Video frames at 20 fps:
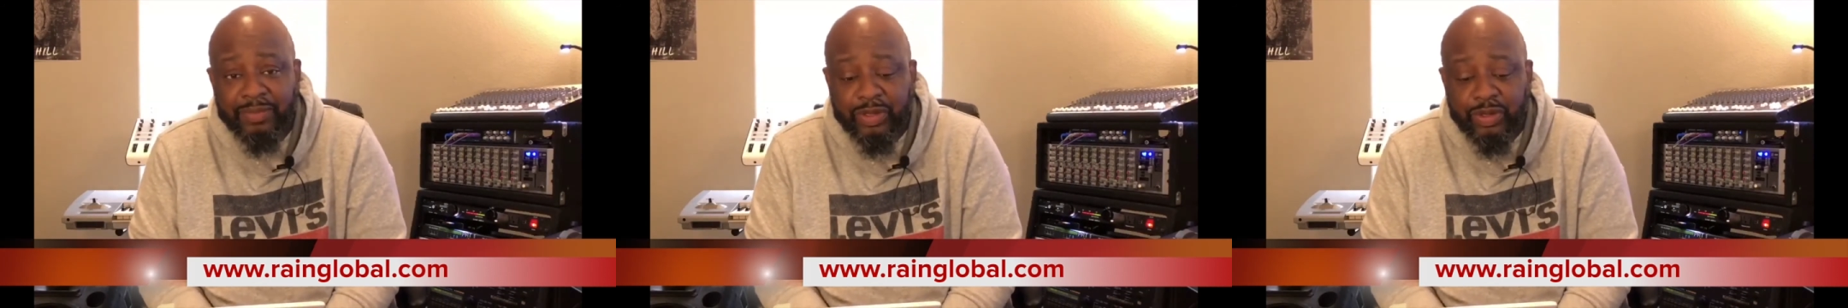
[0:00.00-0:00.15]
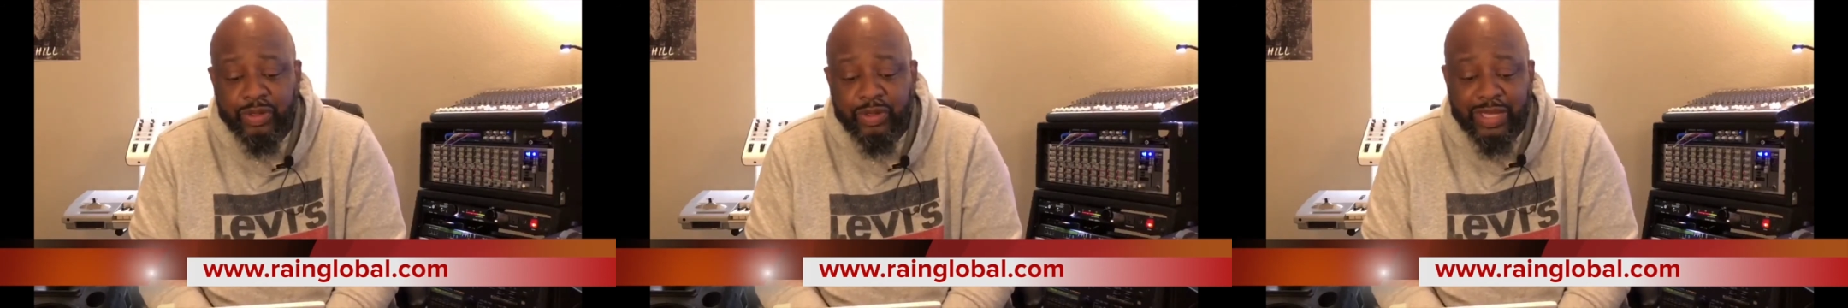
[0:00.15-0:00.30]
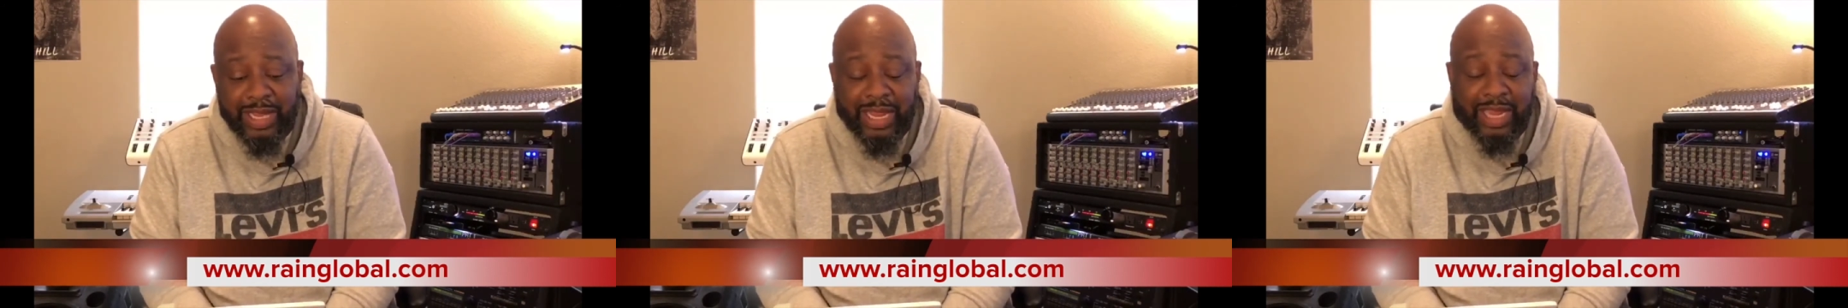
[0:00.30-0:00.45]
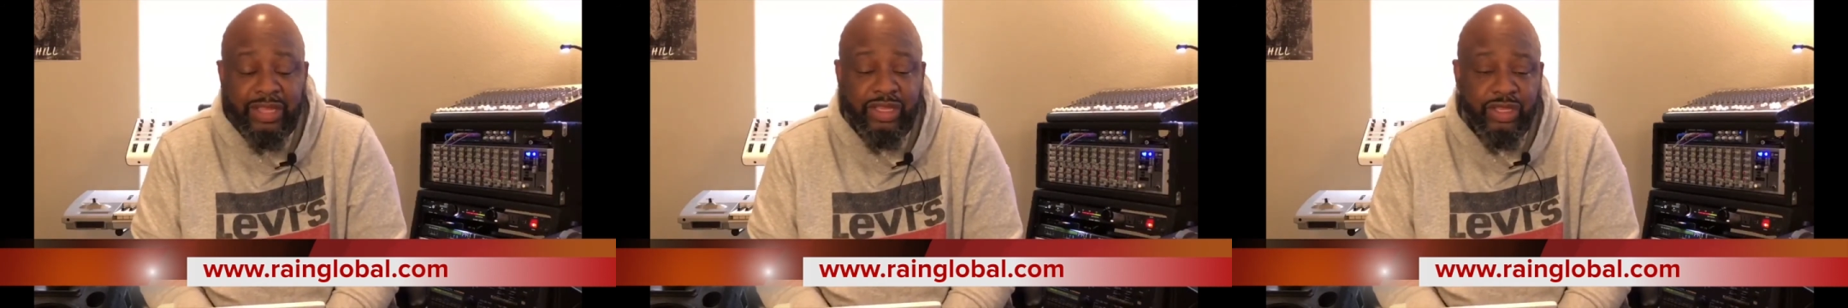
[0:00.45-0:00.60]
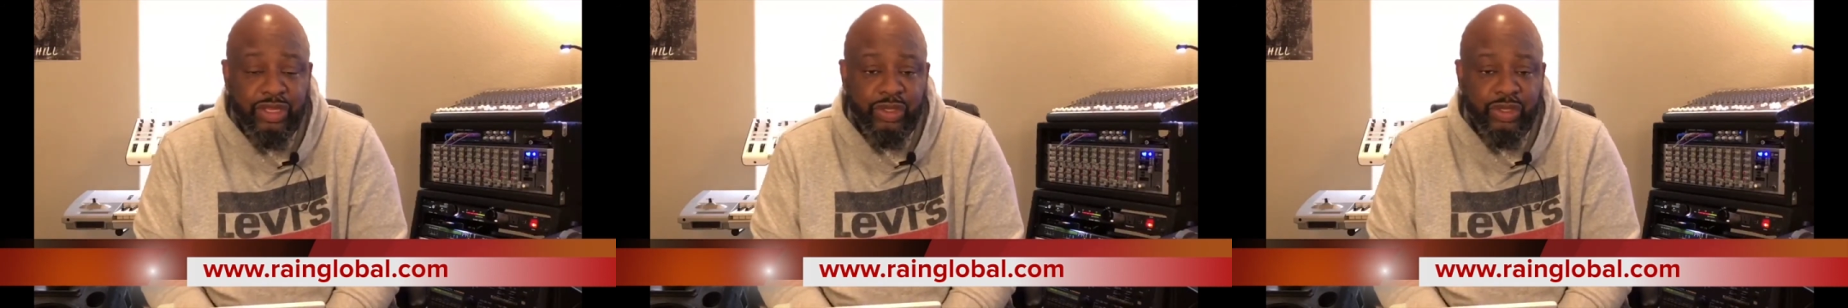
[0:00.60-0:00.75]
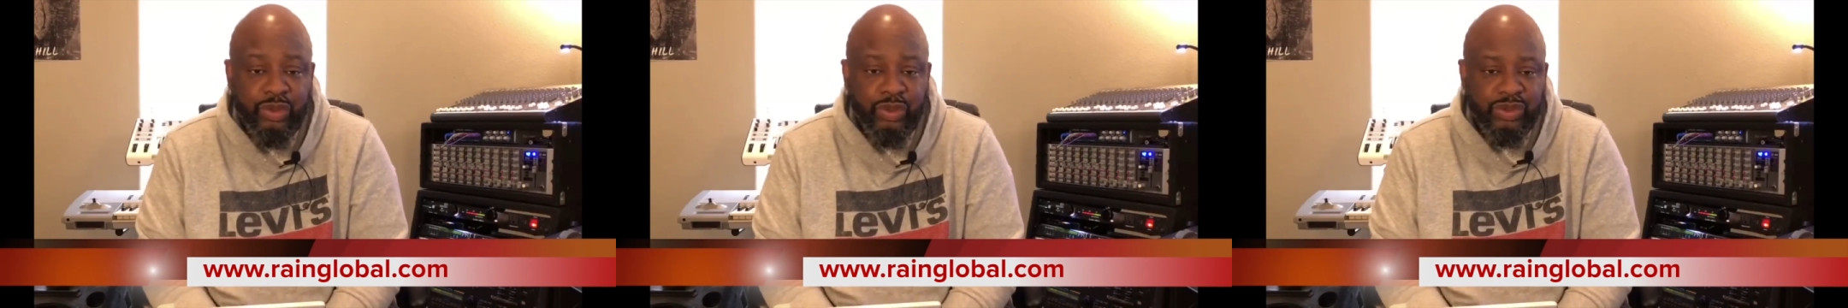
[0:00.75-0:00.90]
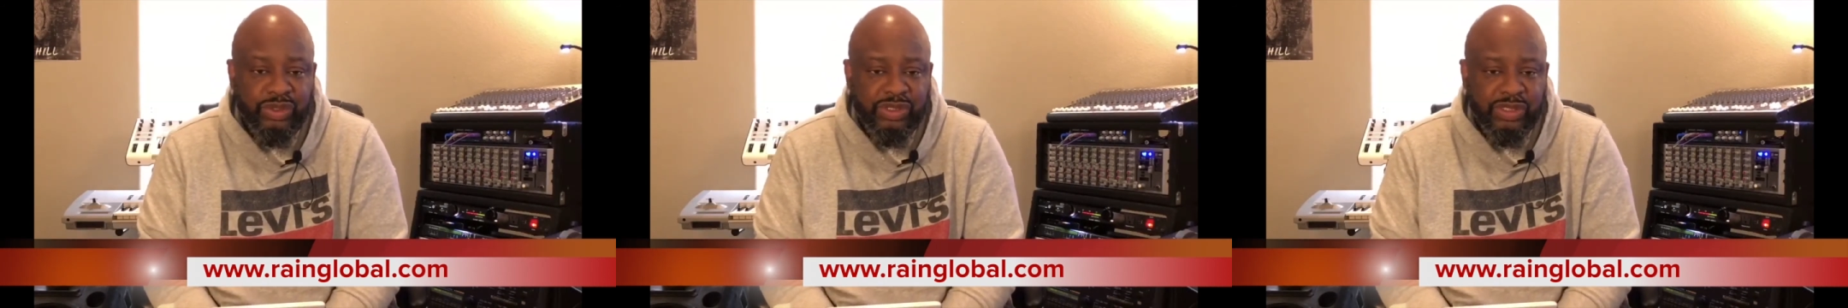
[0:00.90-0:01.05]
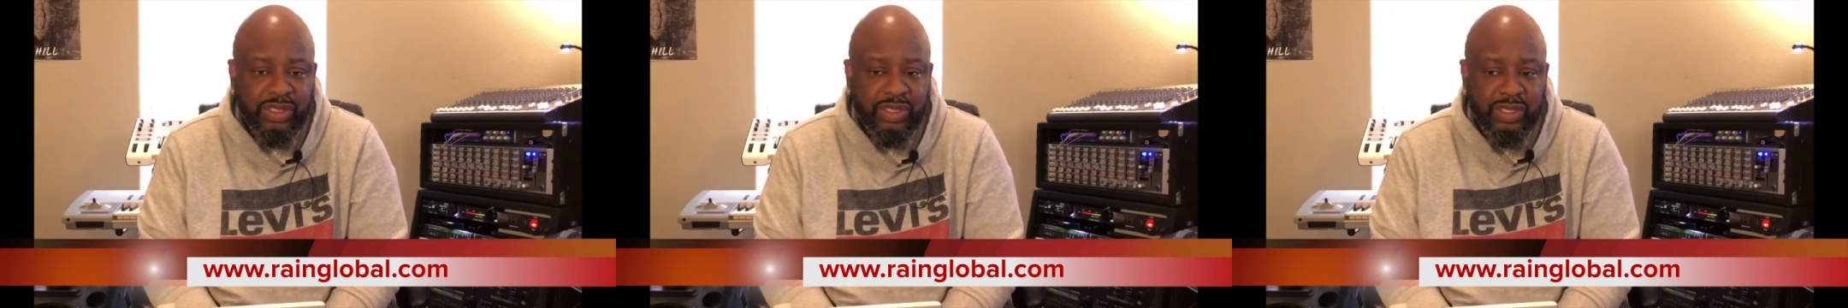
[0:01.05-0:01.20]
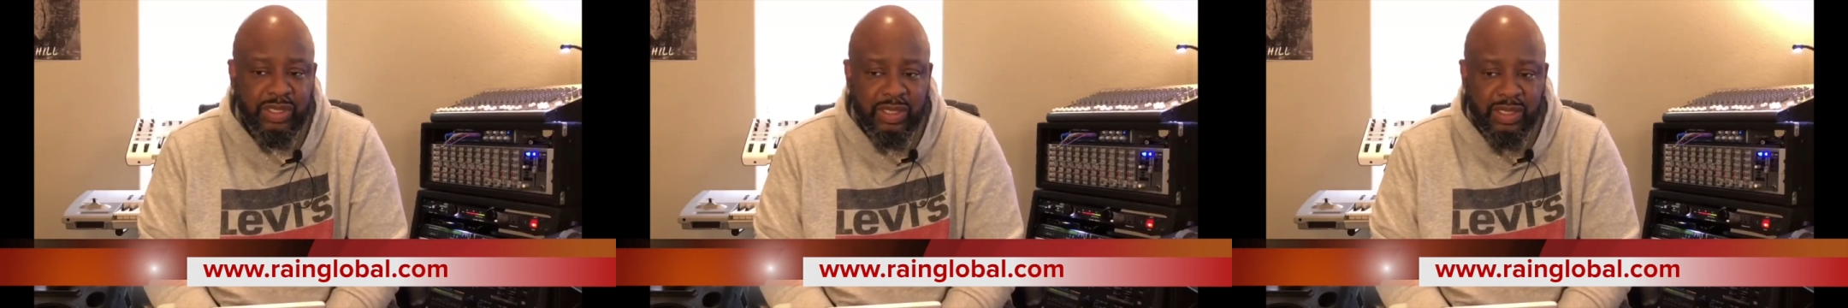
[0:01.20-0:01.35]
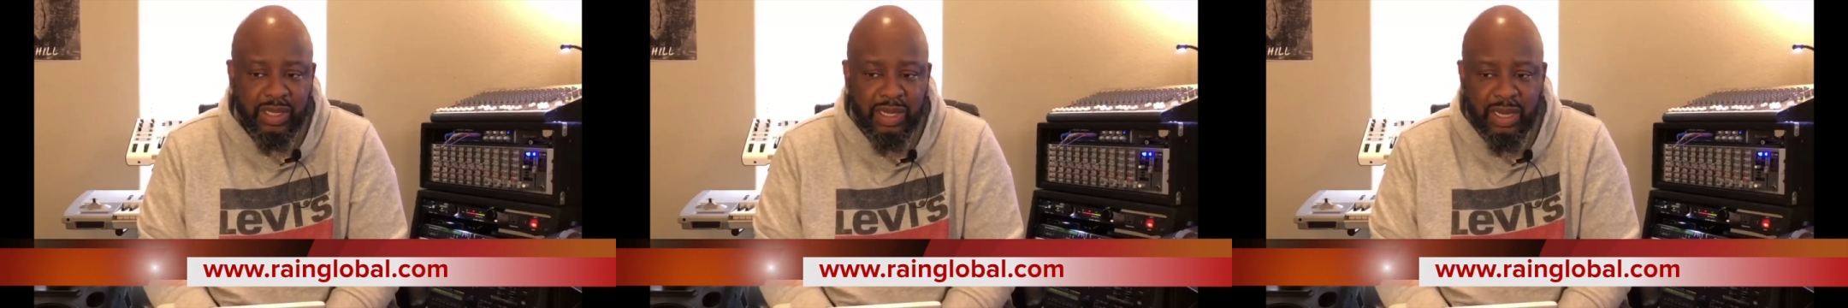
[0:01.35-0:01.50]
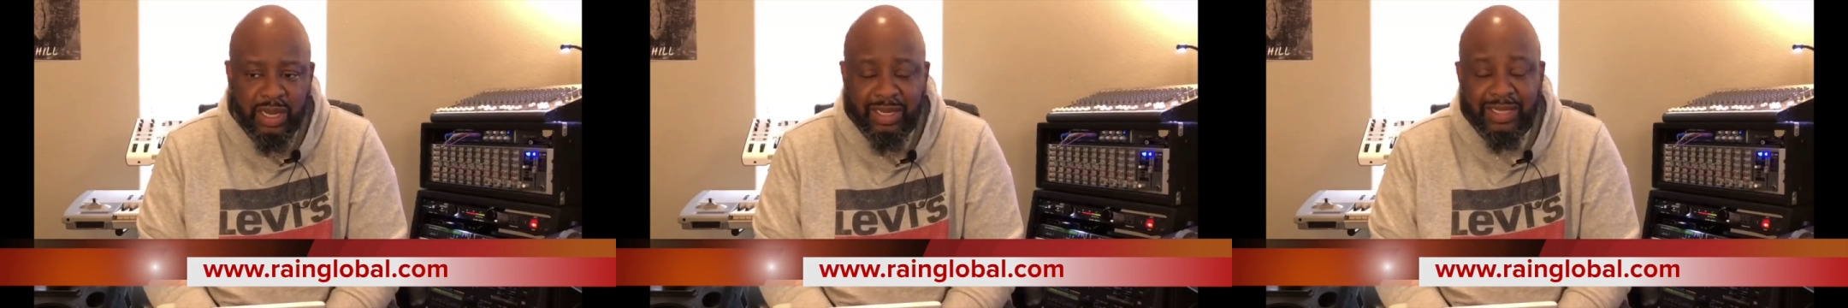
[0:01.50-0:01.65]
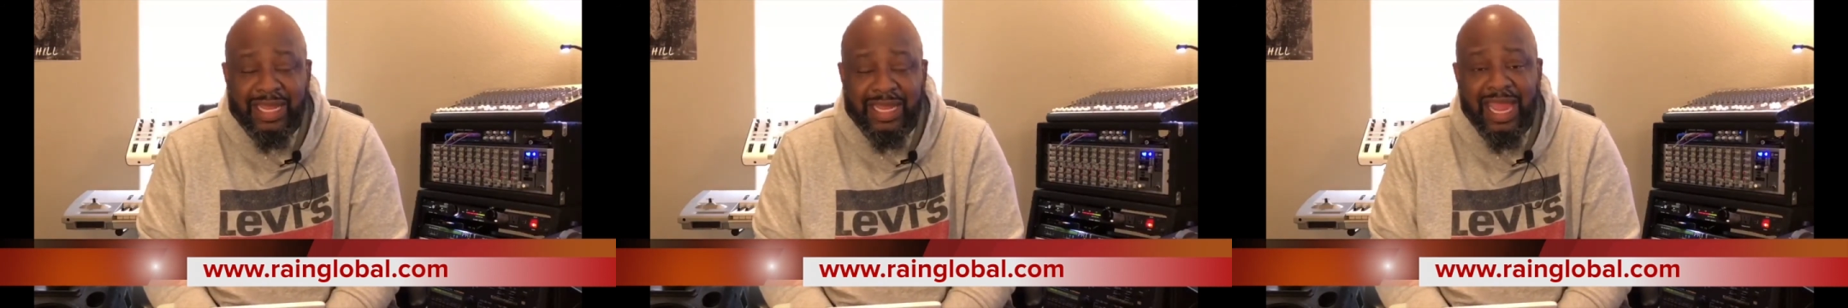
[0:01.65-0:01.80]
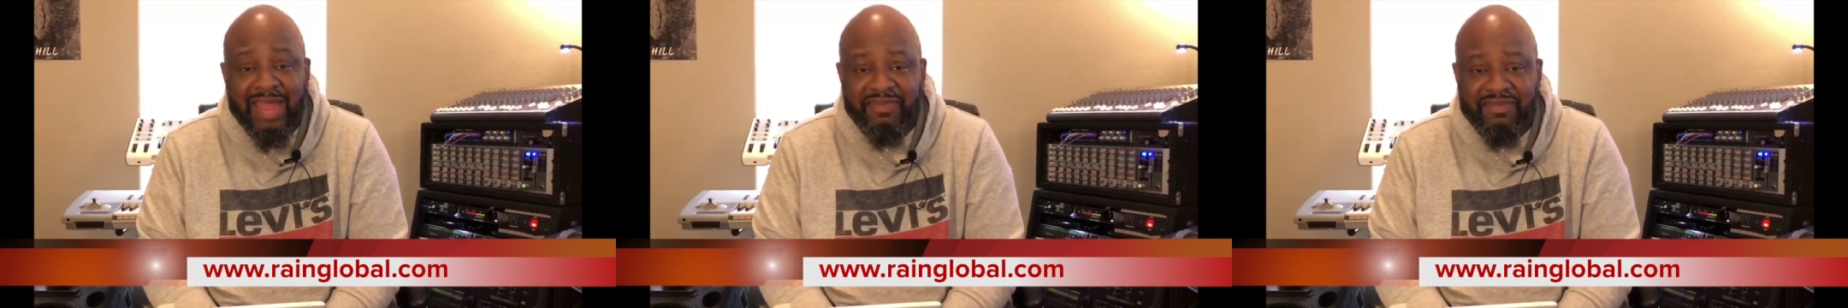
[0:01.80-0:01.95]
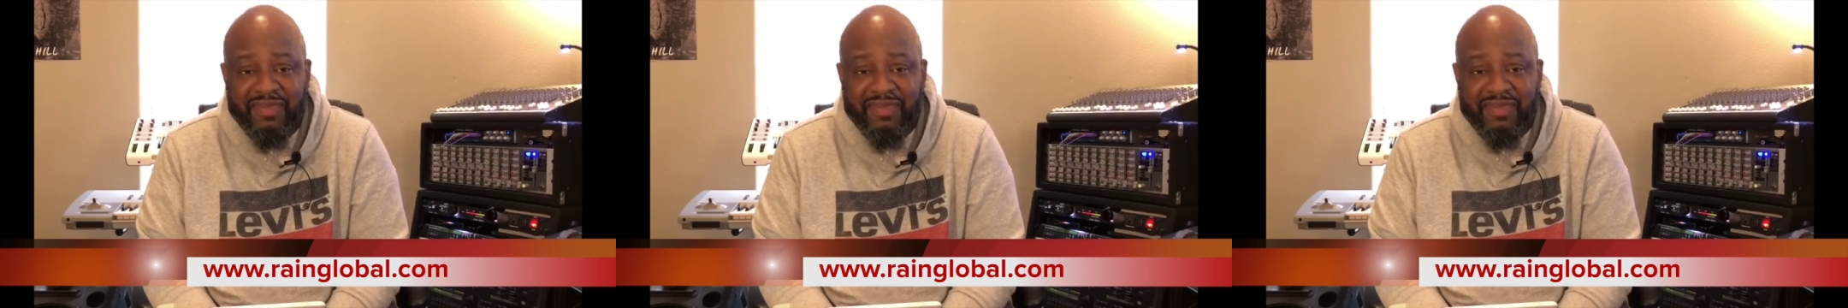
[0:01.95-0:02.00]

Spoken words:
You can use Cat